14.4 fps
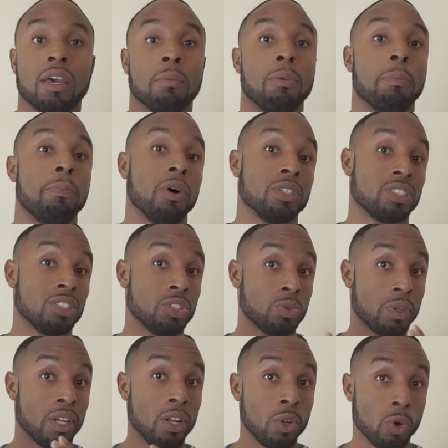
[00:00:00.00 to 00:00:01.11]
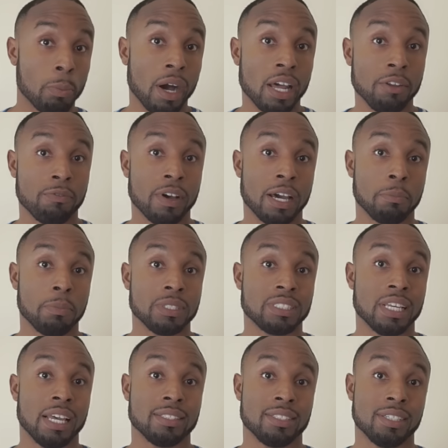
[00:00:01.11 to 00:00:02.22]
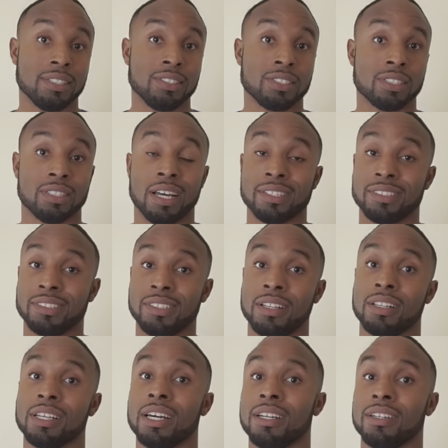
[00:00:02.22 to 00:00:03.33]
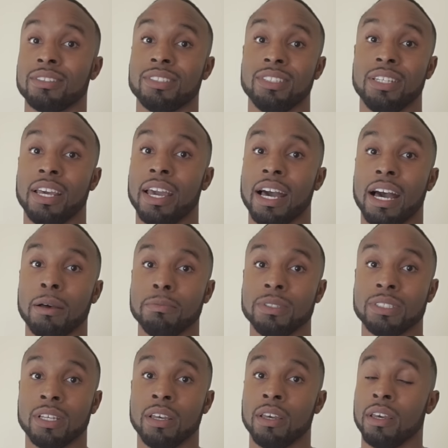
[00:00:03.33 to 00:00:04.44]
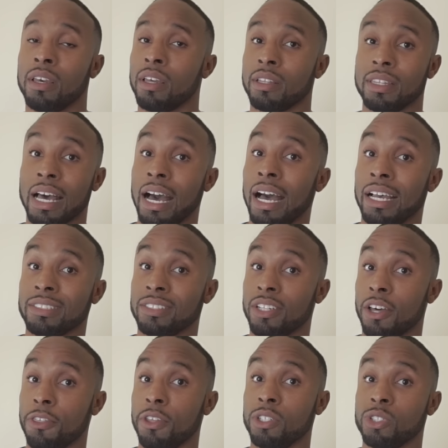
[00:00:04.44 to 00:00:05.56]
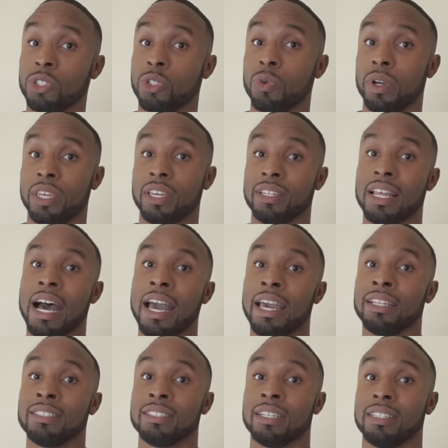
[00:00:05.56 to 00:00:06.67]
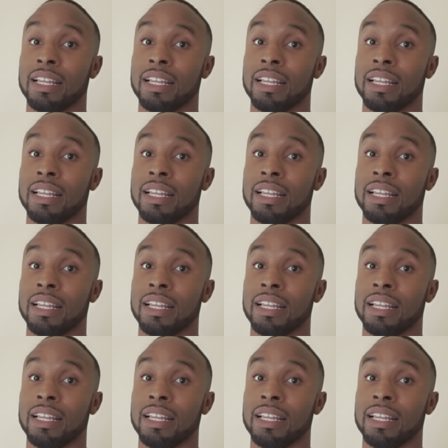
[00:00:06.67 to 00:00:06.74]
But persons with a low body fat percentage that still cannot see their abs, that has nothing to do with your diet.